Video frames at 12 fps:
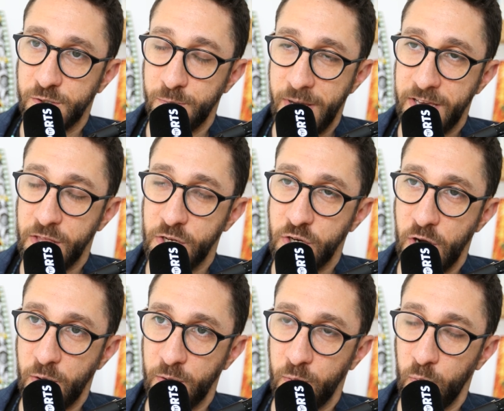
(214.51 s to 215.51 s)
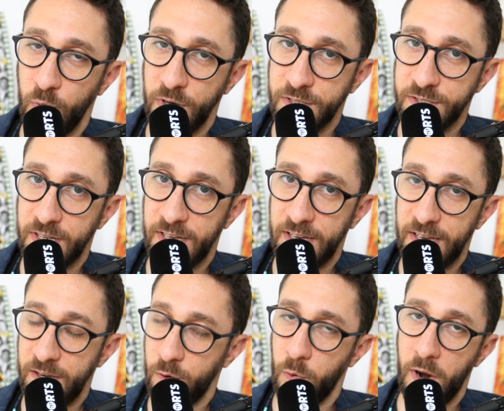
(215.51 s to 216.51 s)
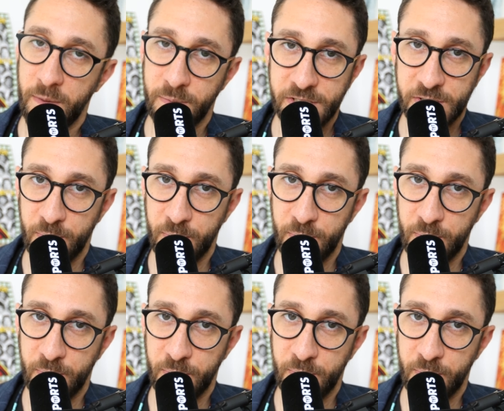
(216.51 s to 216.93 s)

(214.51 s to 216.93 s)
to make the joke was incredibly